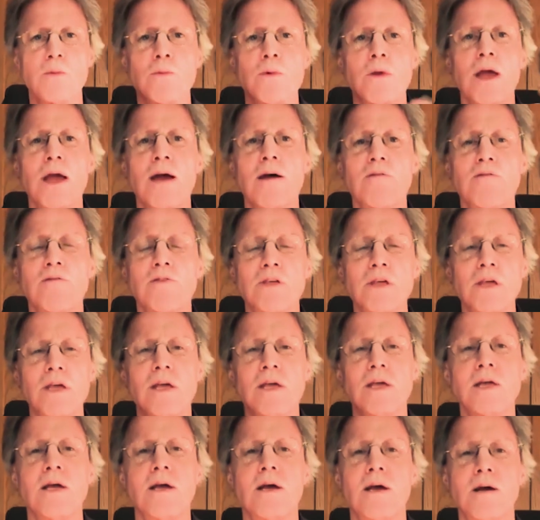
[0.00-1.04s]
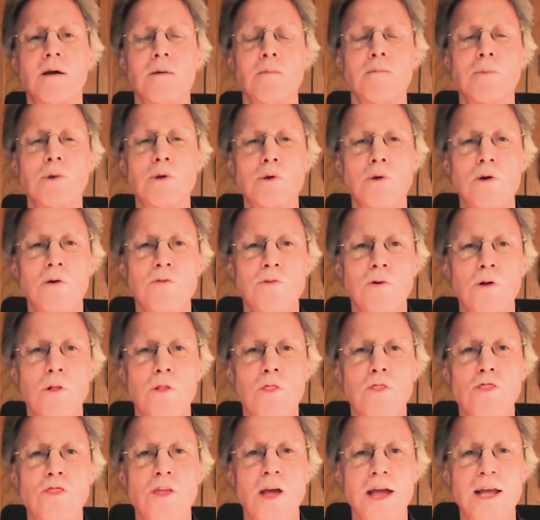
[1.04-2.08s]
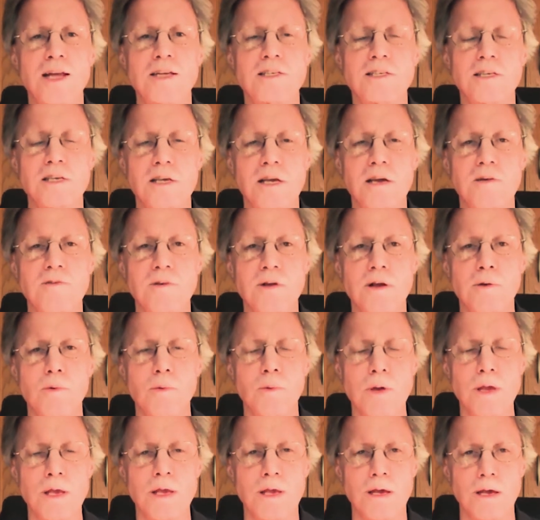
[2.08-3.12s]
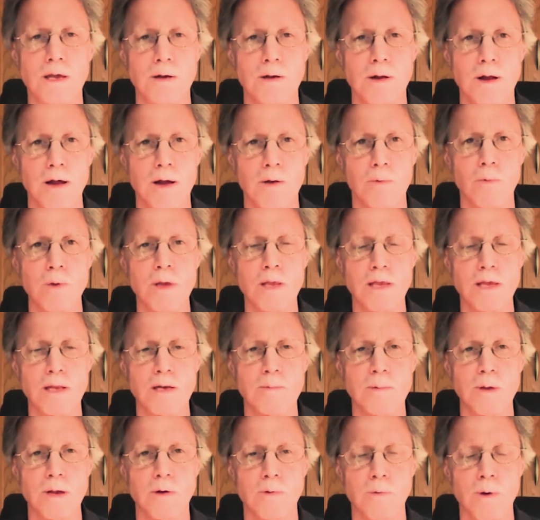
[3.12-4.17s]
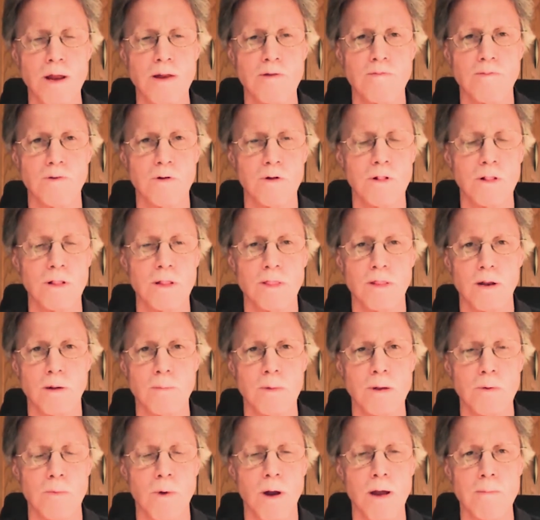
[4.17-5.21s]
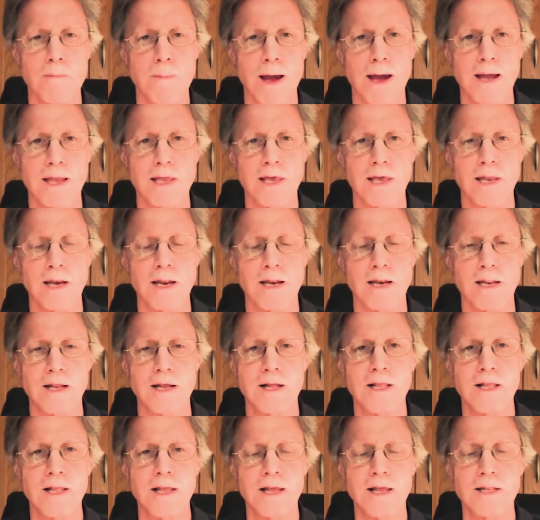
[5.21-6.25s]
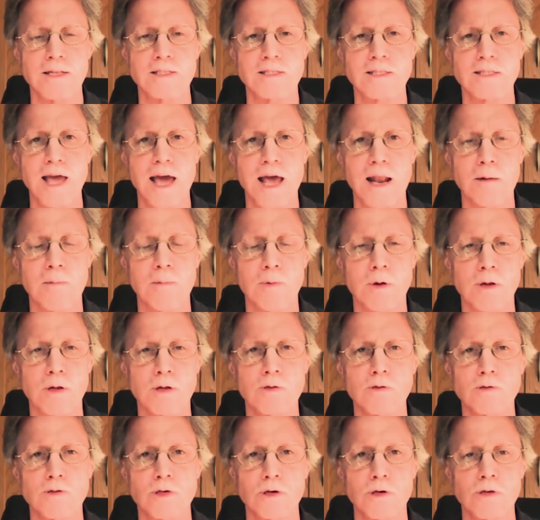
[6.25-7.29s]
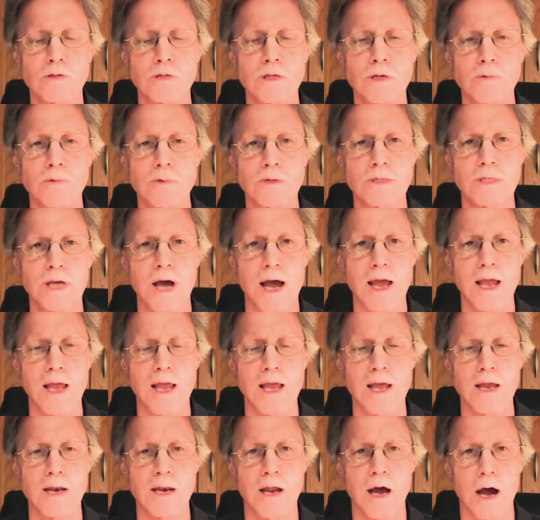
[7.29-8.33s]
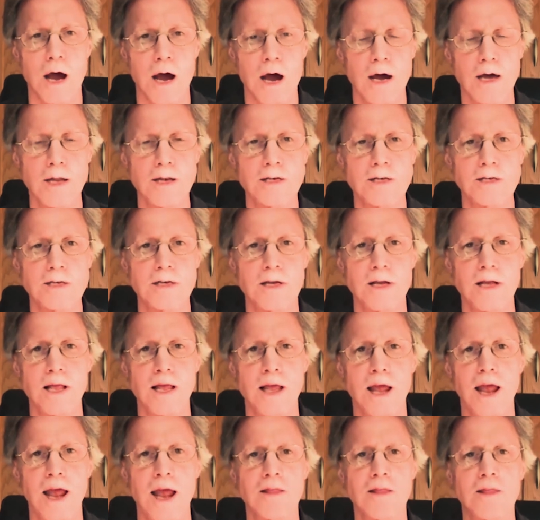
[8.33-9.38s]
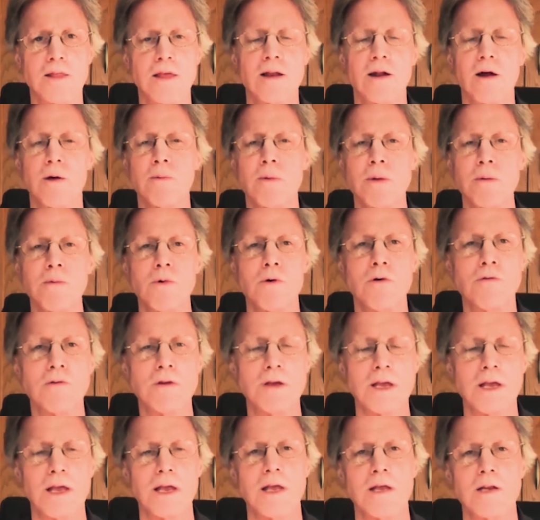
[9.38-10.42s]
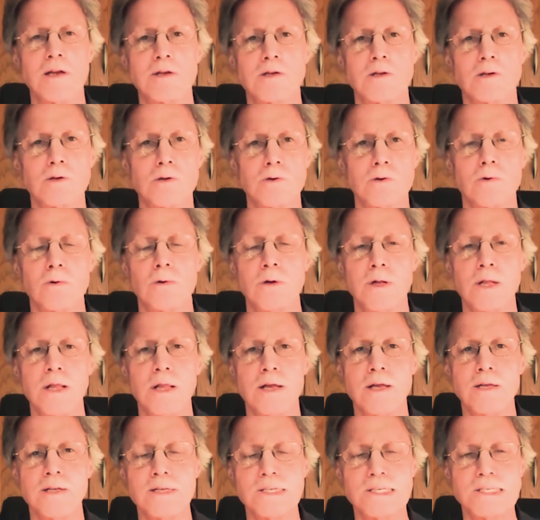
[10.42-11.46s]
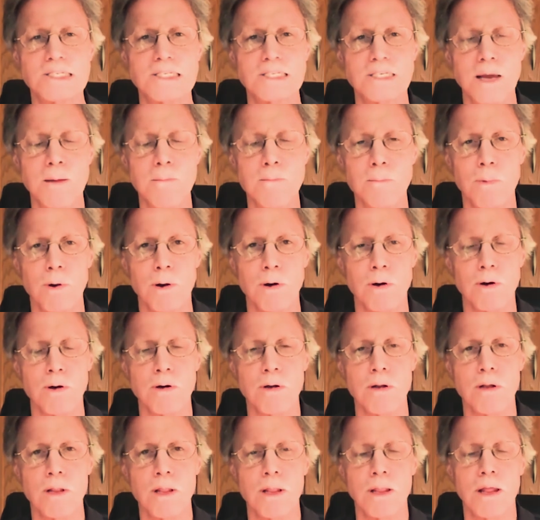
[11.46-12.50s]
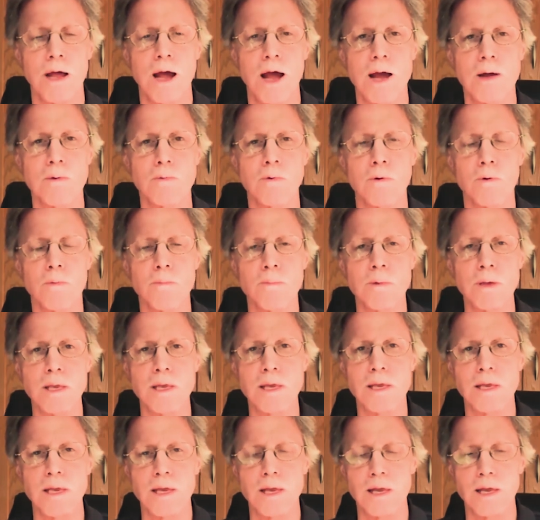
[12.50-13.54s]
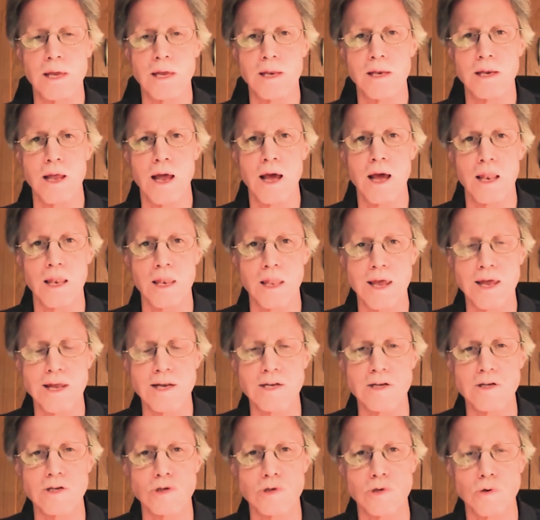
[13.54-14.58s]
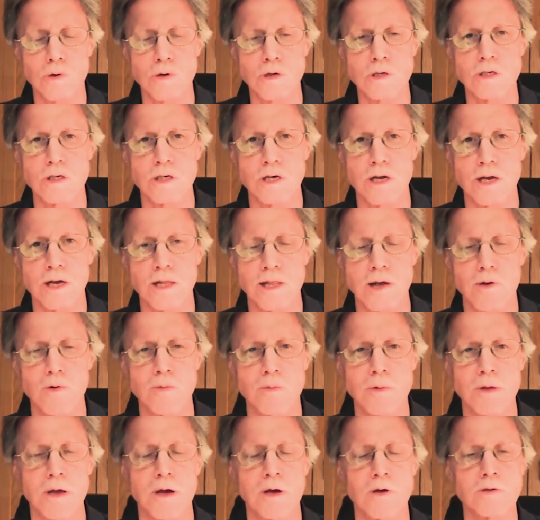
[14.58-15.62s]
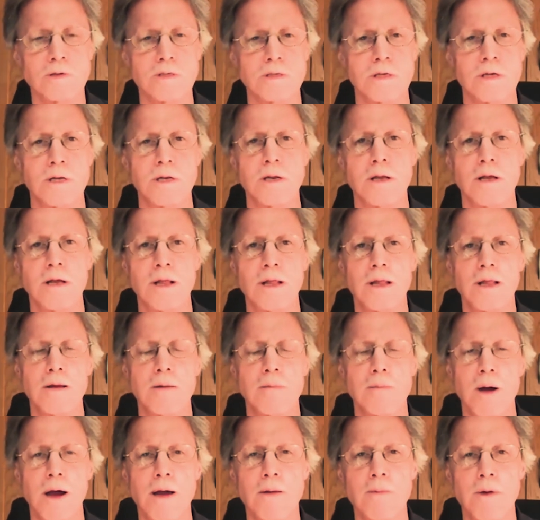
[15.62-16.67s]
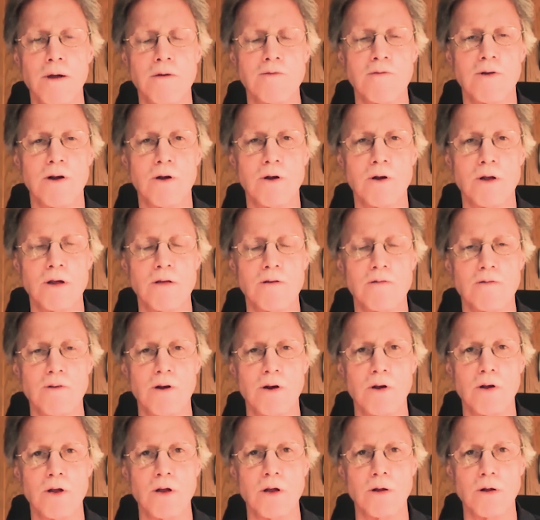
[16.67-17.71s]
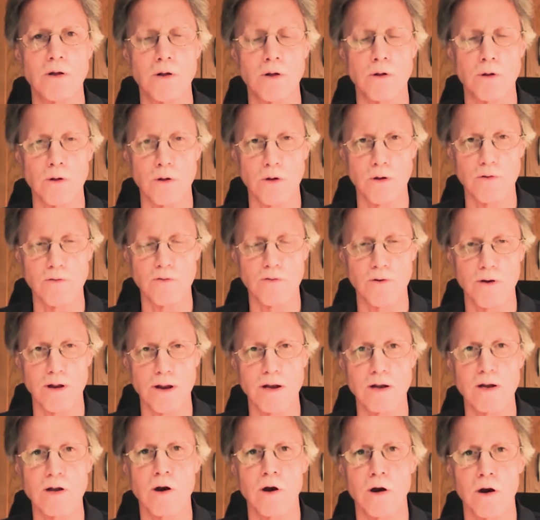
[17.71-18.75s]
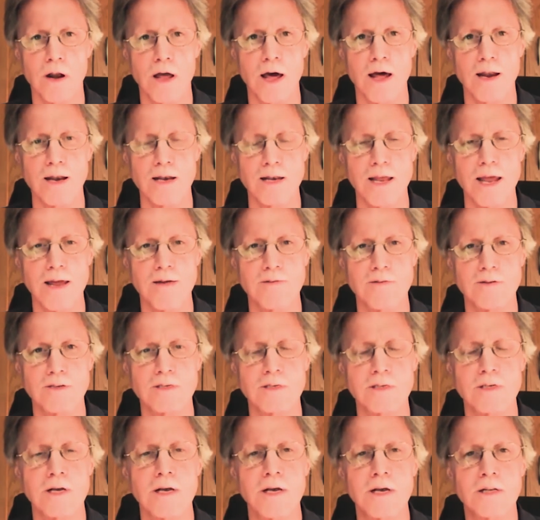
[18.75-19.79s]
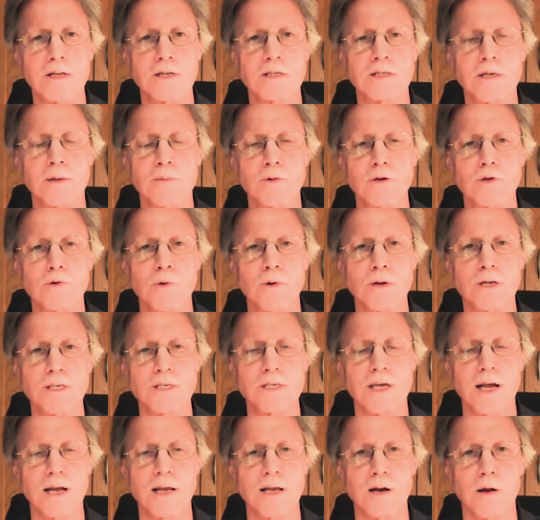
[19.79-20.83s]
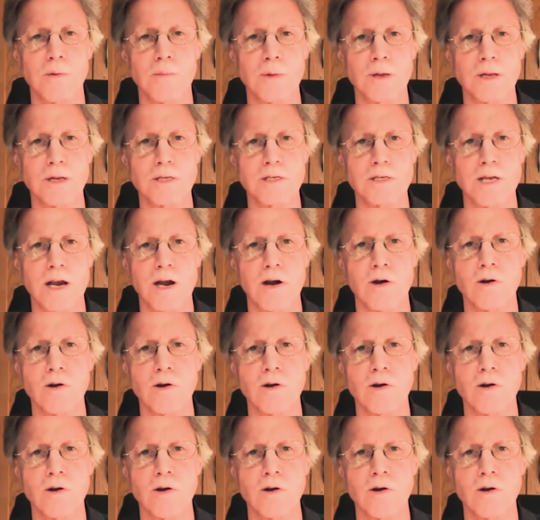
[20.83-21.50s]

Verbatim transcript: Then we have the beautiful Thanksgiving weekend, a weekend to be grateful, and I'll be right back in it in Saddlebrook, New Jersey with Diane Hunt. And then I'll be moving into December. I will be in Atlanta, Georgia, and that will be hosted by my very, very good friend, Carlotta Davis. December 22nd, I'll be in